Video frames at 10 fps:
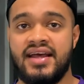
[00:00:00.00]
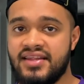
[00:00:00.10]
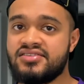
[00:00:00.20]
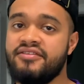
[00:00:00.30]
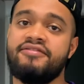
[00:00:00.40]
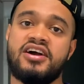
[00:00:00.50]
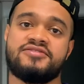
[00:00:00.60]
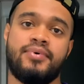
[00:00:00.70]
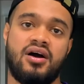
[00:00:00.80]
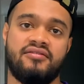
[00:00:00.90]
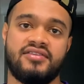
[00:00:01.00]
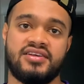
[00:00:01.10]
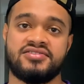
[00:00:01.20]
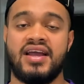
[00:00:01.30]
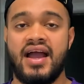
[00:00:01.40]
That's the first part of
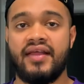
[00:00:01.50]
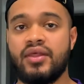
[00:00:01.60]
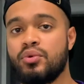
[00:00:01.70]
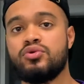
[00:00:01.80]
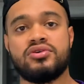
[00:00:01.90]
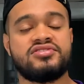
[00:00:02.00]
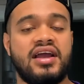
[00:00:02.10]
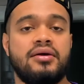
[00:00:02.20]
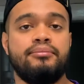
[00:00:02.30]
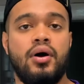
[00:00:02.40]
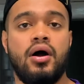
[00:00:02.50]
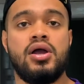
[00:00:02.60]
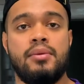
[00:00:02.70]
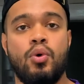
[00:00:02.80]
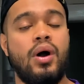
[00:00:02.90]
this, and then we'll do a second part.
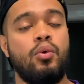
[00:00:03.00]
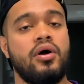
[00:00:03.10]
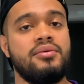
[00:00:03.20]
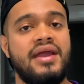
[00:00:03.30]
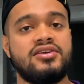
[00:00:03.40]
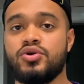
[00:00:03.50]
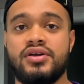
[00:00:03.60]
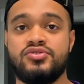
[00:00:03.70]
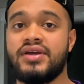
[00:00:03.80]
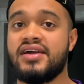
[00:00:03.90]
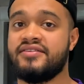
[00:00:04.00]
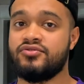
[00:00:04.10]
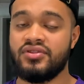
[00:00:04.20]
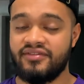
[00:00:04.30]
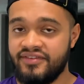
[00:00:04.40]
But what I want to make sure is you guys have
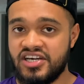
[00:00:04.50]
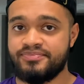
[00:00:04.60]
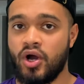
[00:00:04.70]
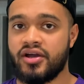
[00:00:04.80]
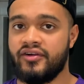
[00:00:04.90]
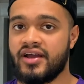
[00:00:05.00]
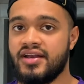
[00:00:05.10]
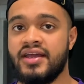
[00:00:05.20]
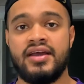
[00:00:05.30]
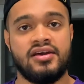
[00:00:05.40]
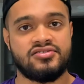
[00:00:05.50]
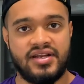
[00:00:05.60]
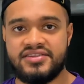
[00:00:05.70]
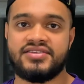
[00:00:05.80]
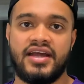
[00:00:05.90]
done the first part correctly, so
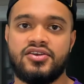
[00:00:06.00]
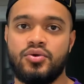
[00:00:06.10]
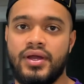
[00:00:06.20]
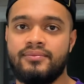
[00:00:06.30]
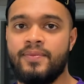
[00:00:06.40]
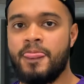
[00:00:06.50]
let's get to it.